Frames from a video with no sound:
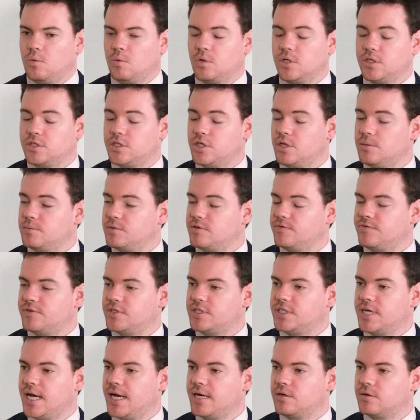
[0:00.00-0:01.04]
Well, in terms of the
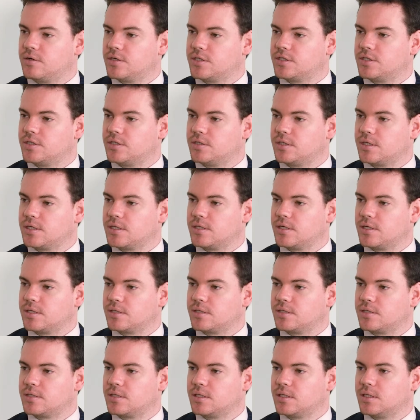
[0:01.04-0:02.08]
data, I certainly think
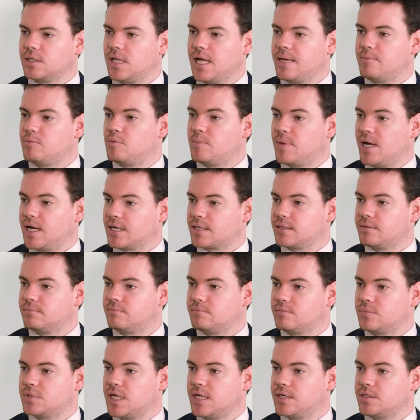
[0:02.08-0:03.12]
that the labour
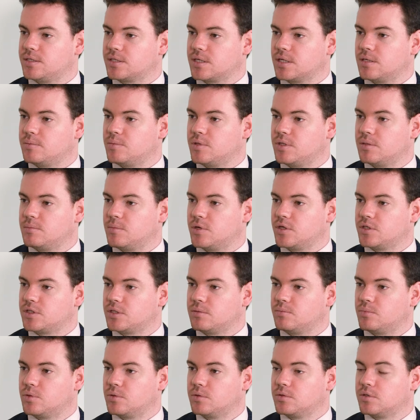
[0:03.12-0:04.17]
market data is going to be the most
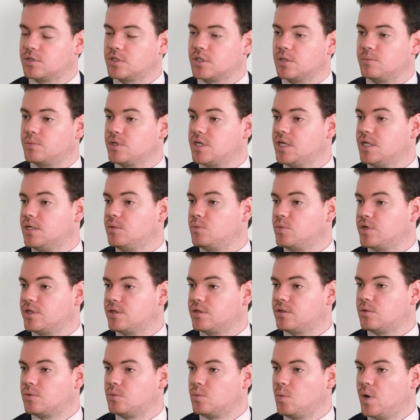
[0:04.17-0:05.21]
important. So beginning
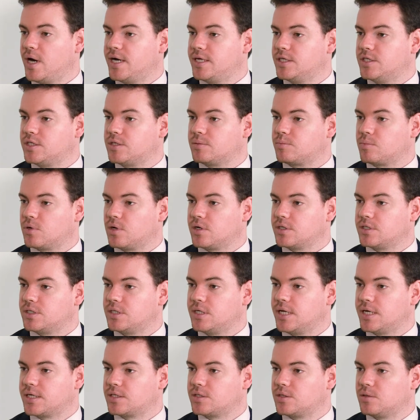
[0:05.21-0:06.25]
with the wage price
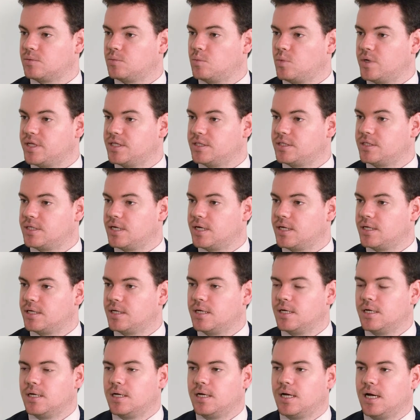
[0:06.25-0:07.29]
index on Wednesday,
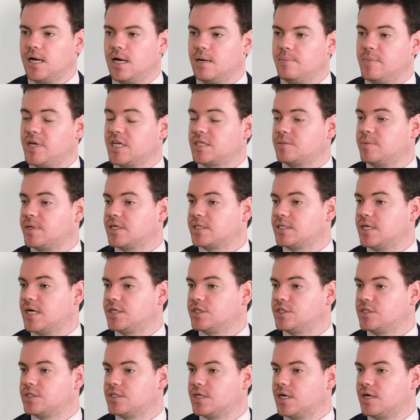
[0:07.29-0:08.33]

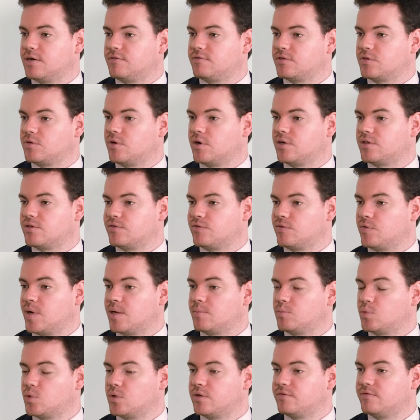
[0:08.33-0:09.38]
expectations are for growth of
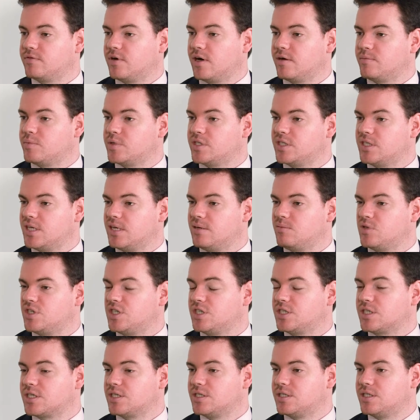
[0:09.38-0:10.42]
around 0.5%, which
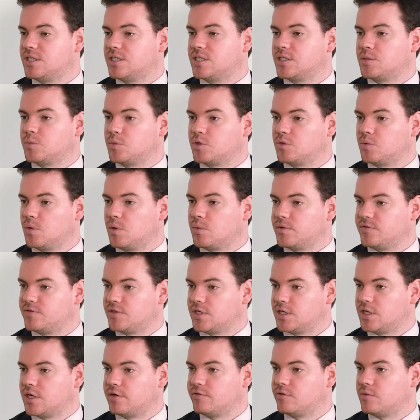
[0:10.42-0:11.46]
is consistent with what we've
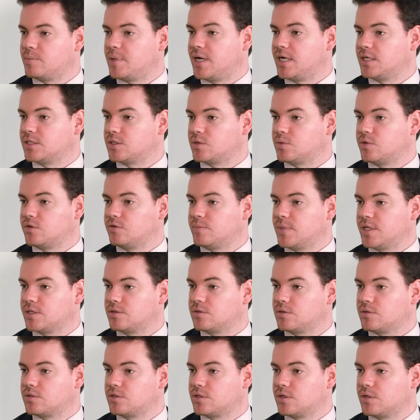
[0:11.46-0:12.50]
seen over the past 12
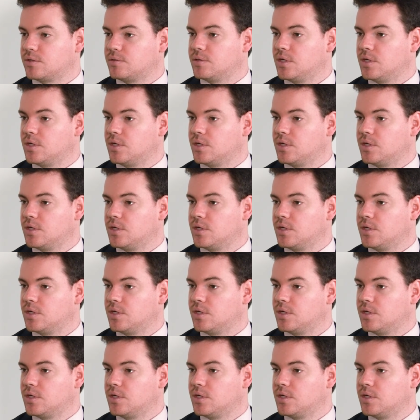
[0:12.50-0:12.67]
months or so.